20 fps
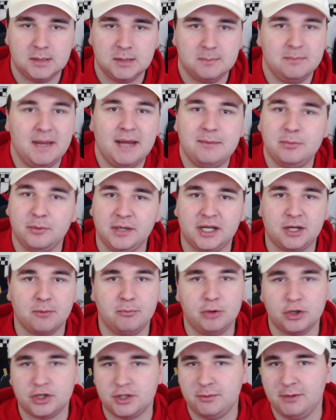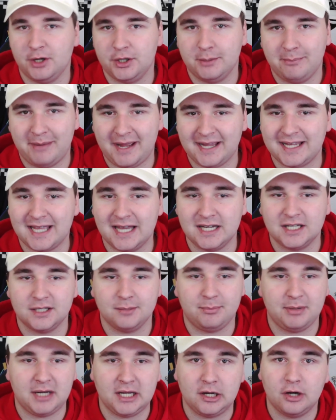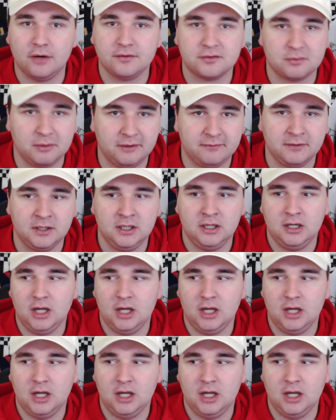Maybe we can push to be on the back end of the playoffs with